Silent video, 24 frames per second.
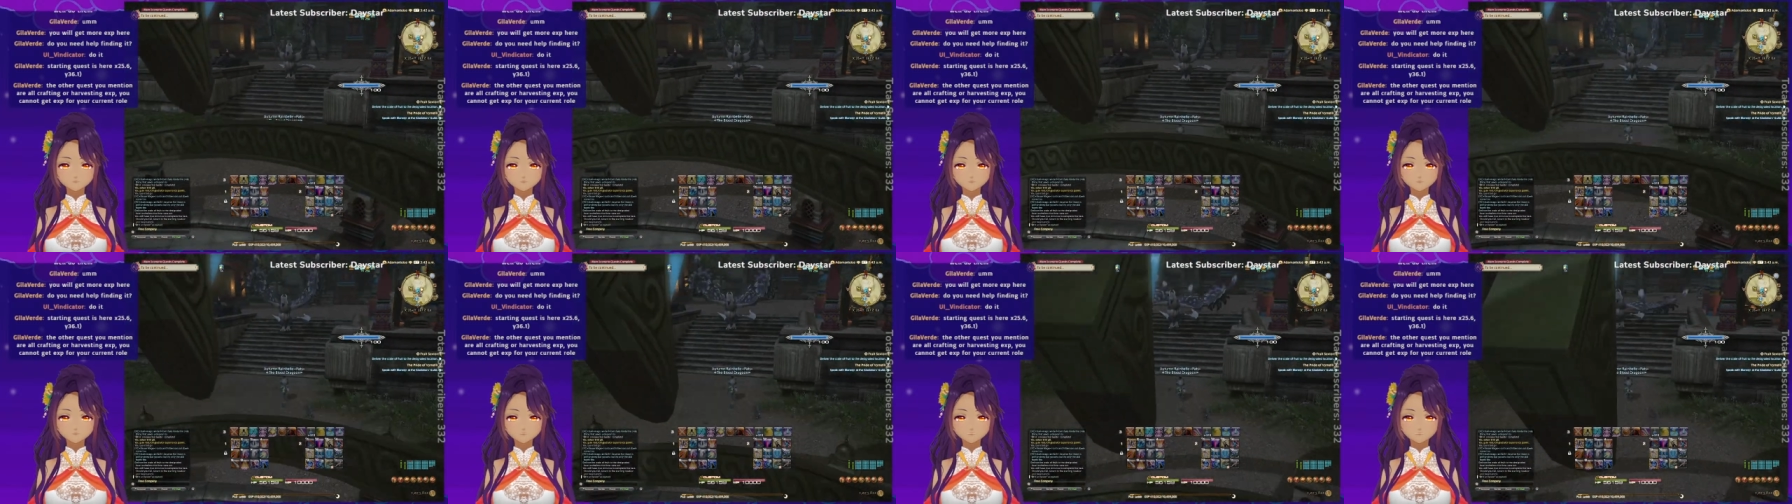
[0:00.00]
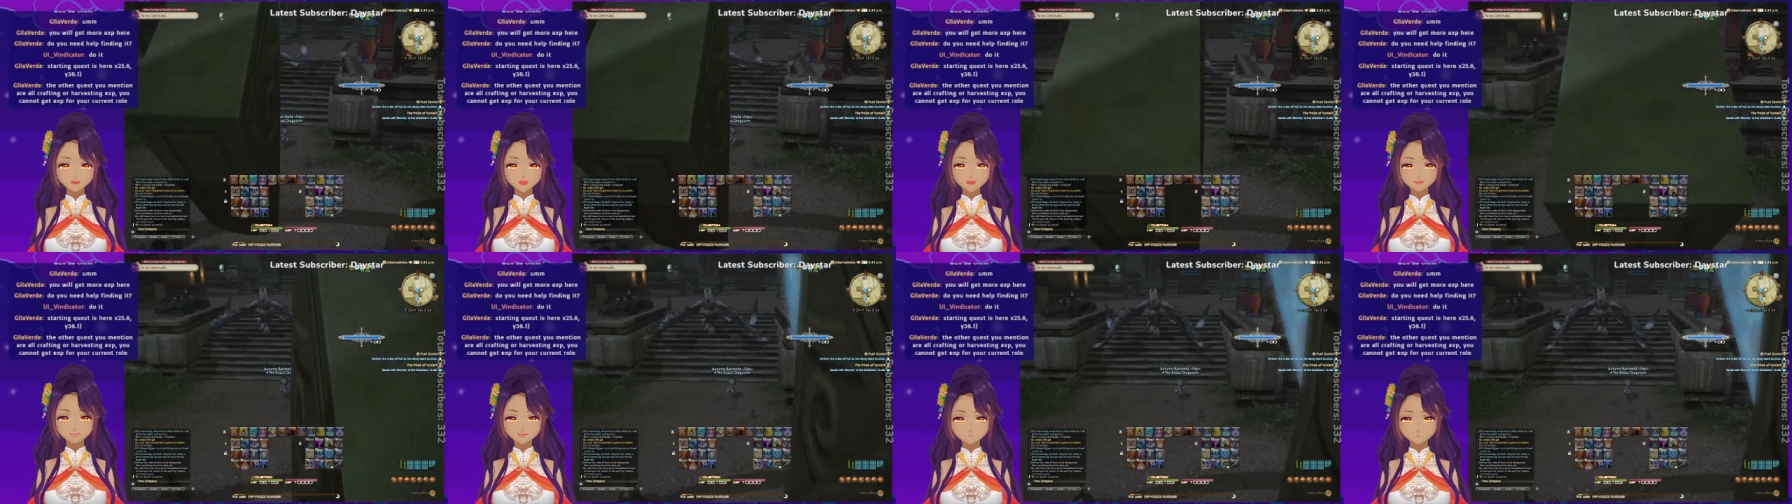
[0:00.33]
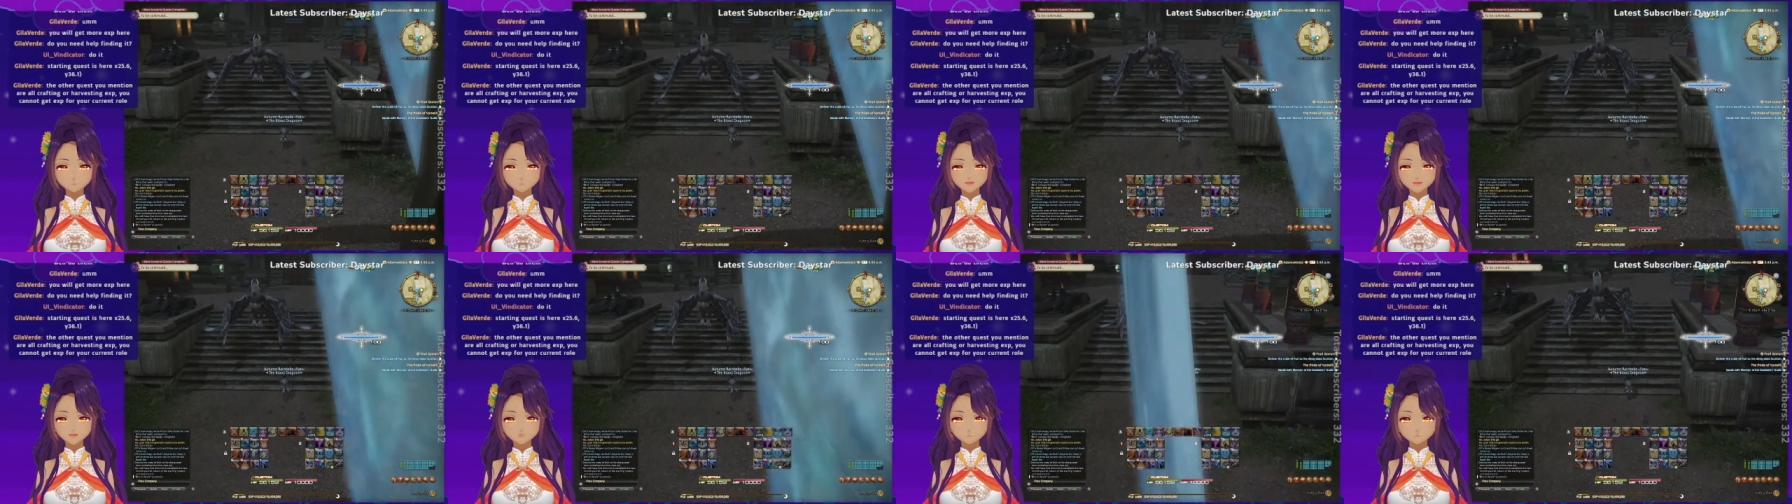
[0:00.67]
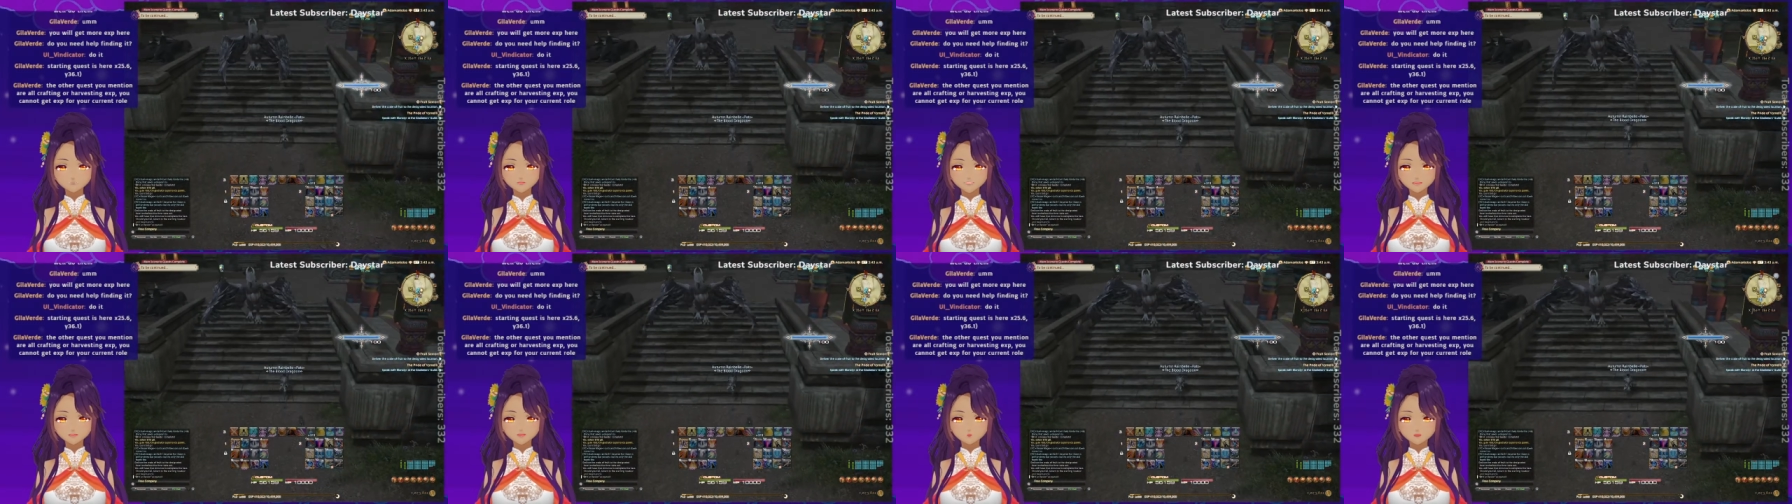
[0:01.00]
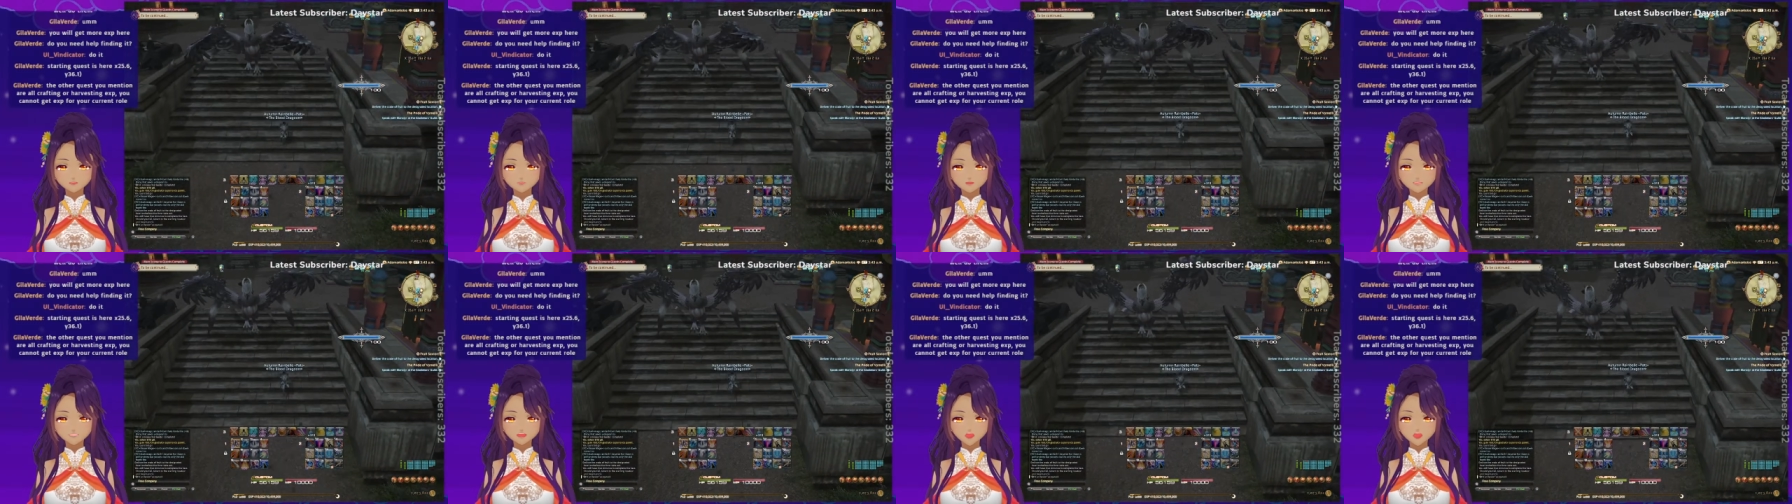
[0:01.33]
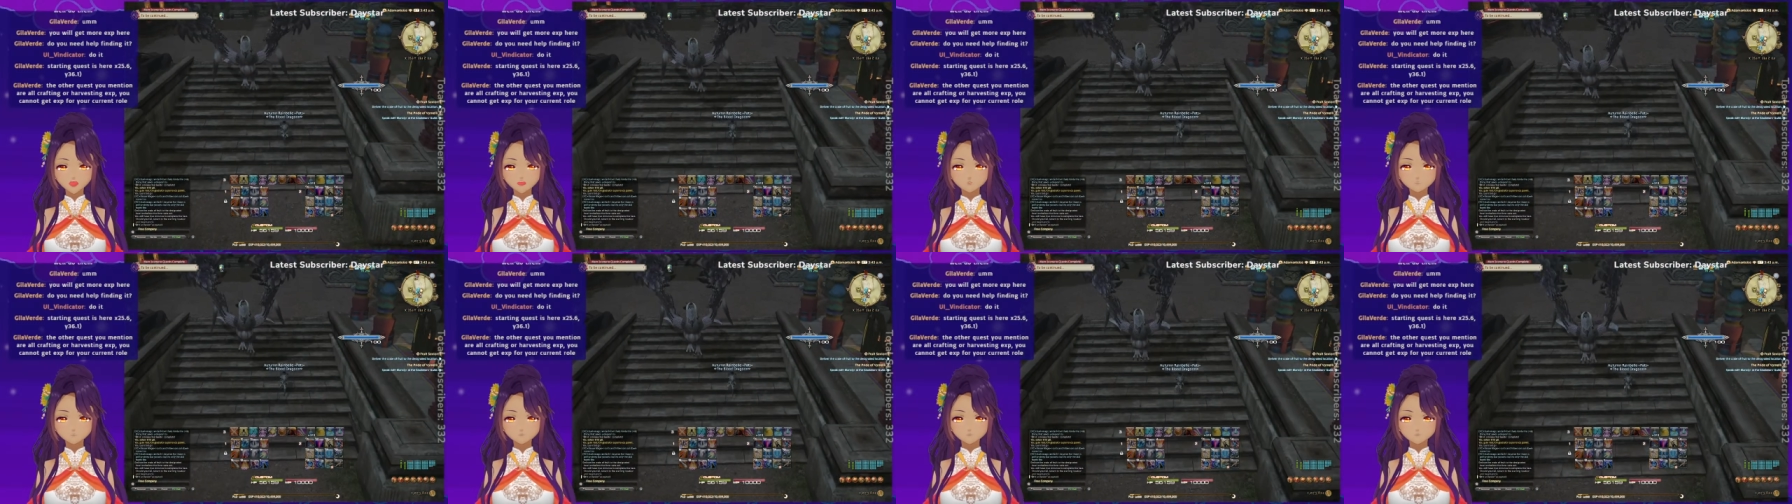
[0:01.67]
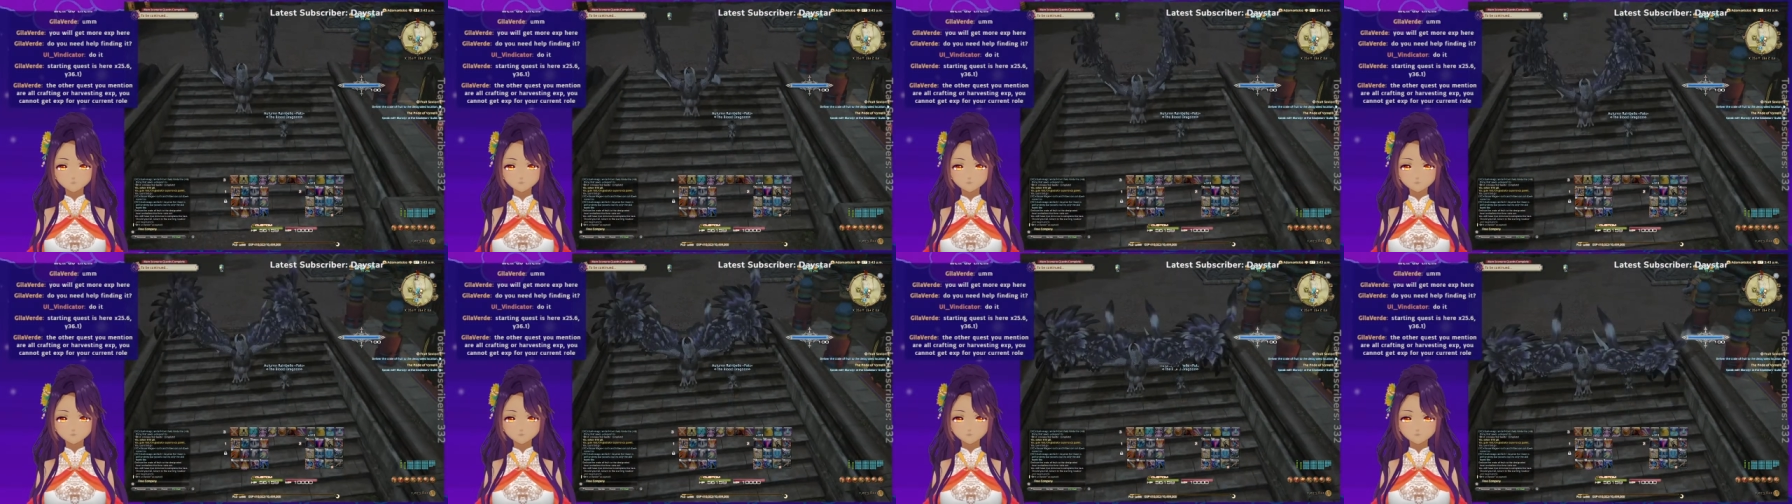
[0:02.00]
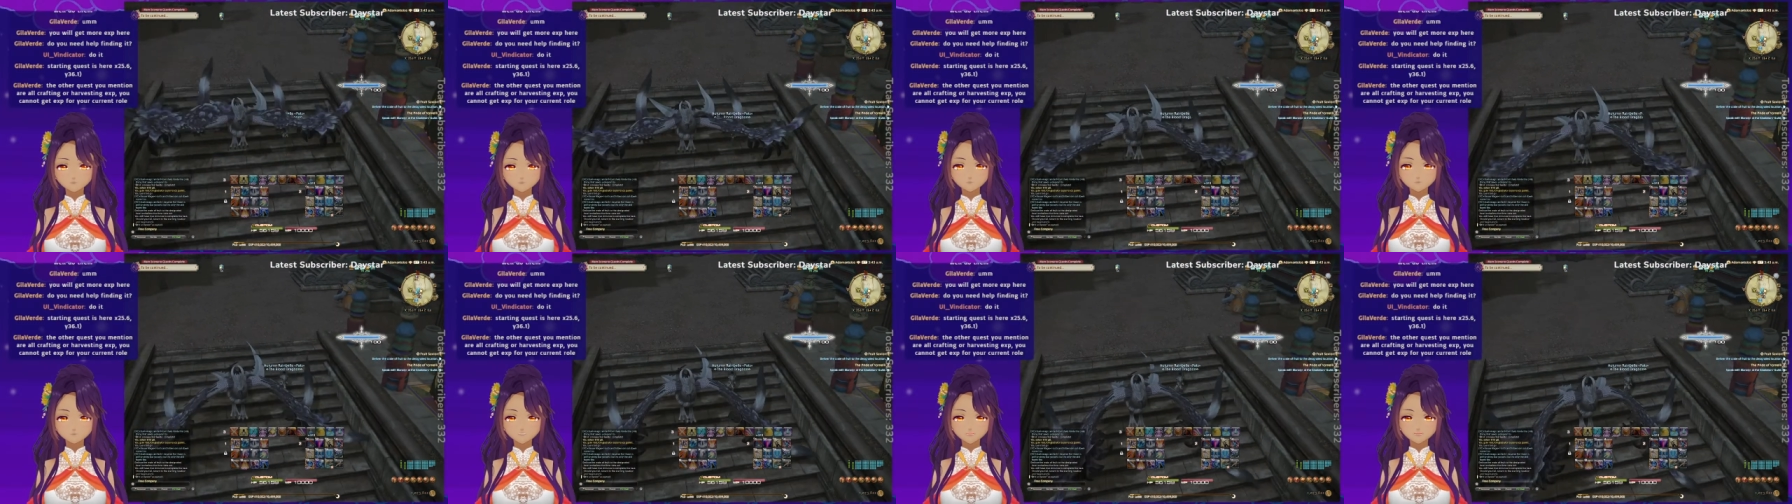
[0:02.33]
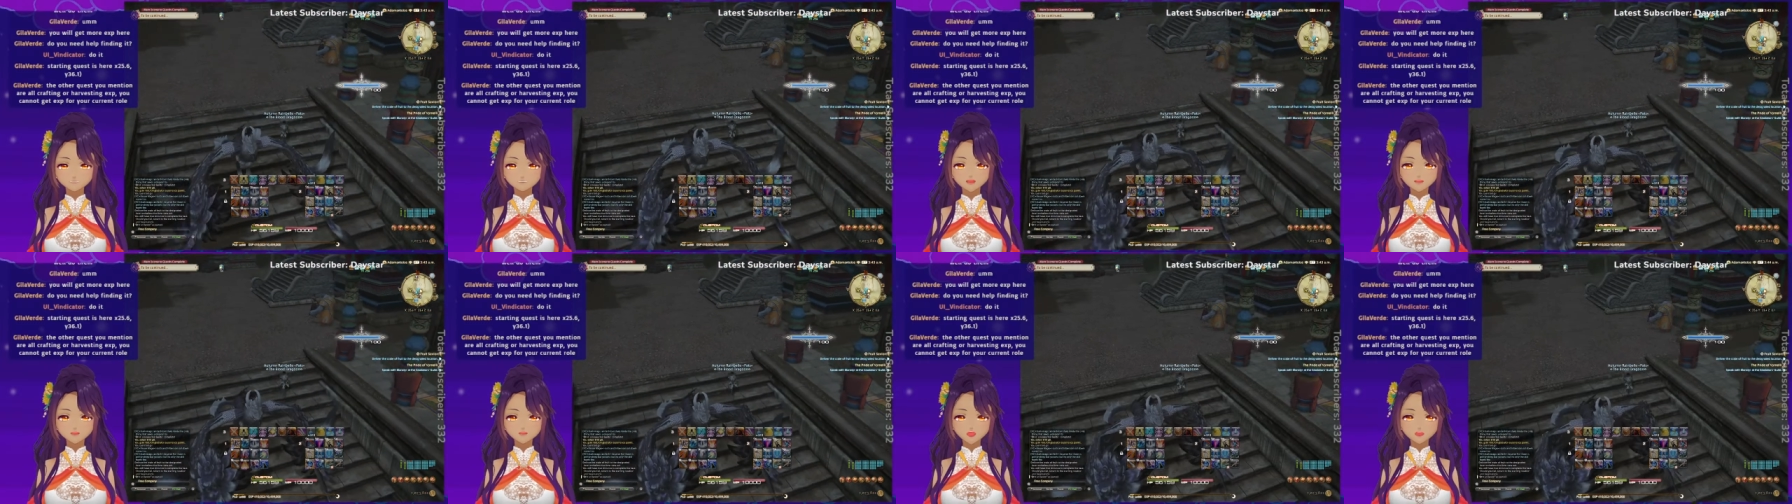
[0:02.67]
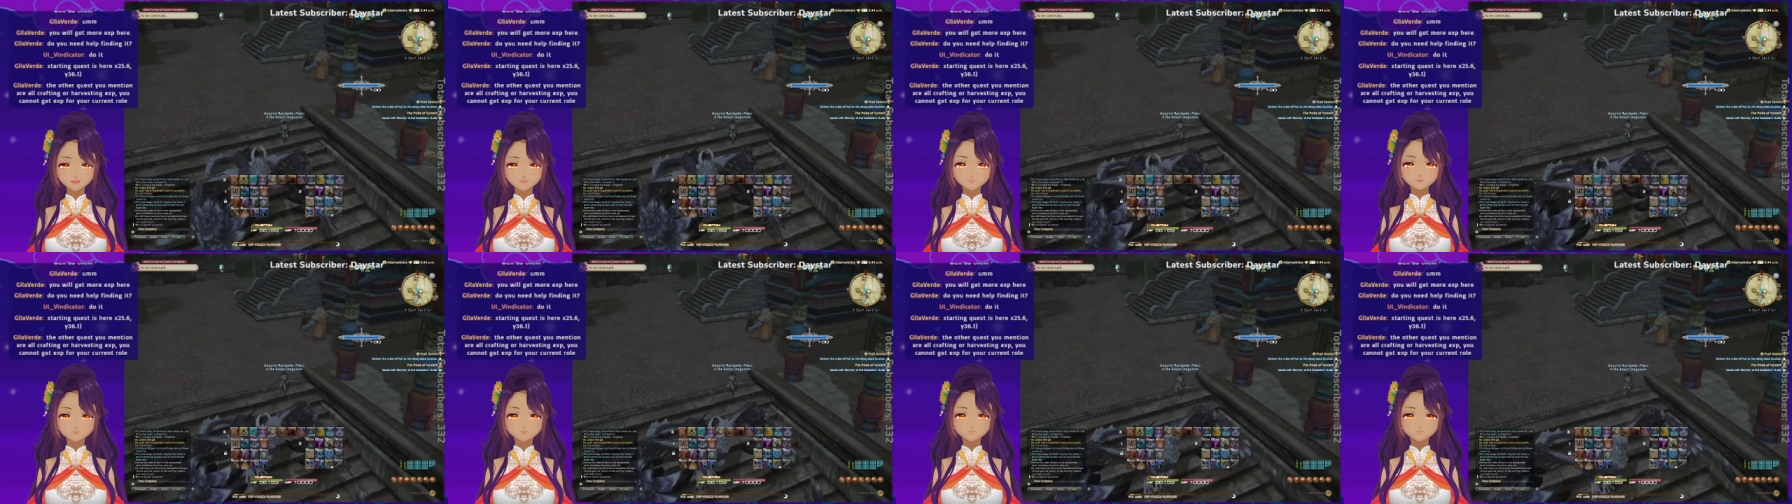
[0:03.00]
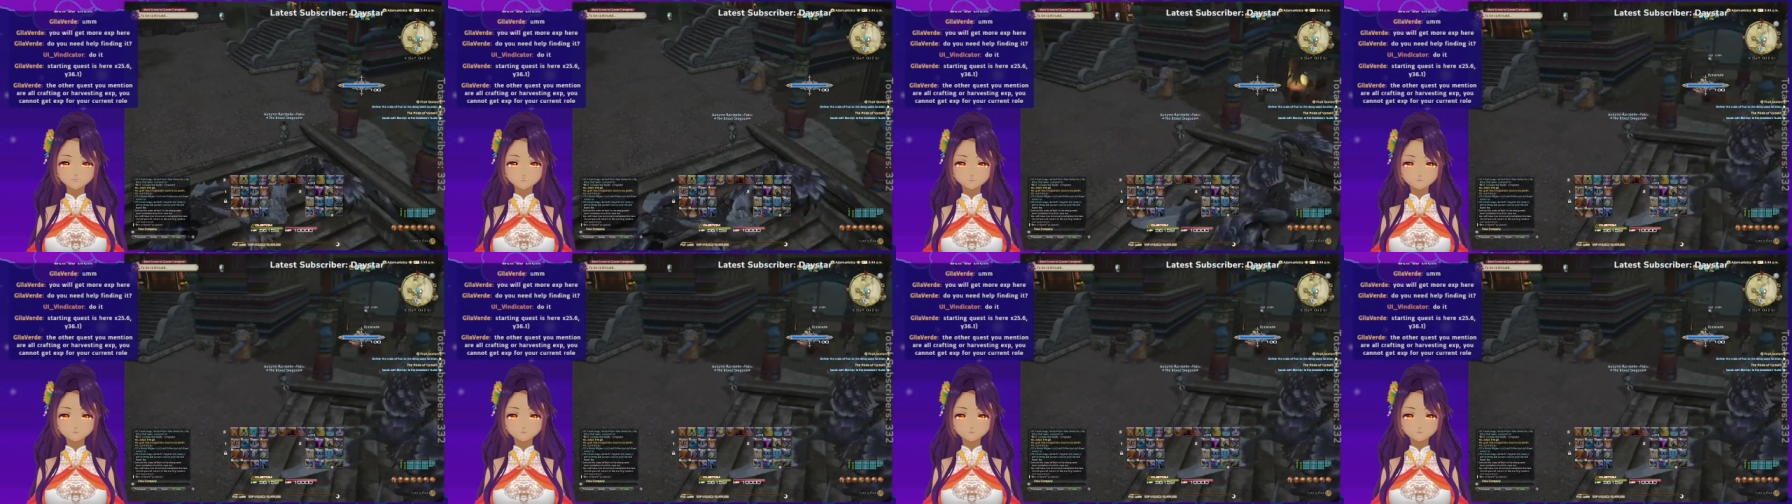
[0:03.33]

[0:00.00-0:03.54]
So nice that you see everyone, though. It's a yol!